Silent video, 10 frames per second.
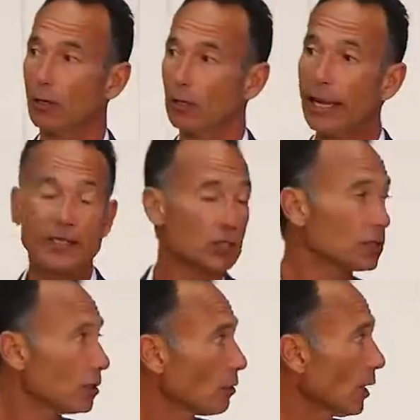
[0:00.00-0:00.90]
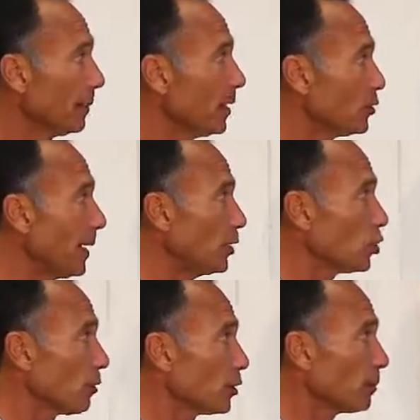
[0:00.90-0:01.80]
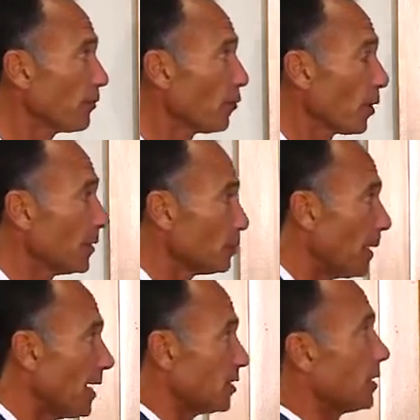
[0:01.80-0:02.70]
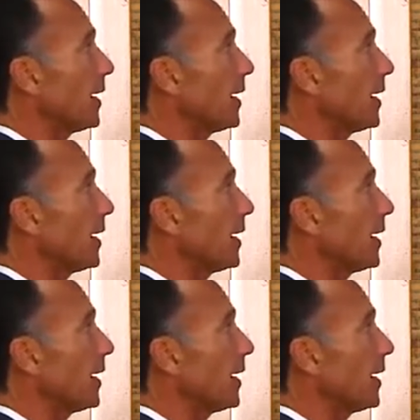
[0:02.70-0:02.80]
licensing agreement, is make sure it's performance-based.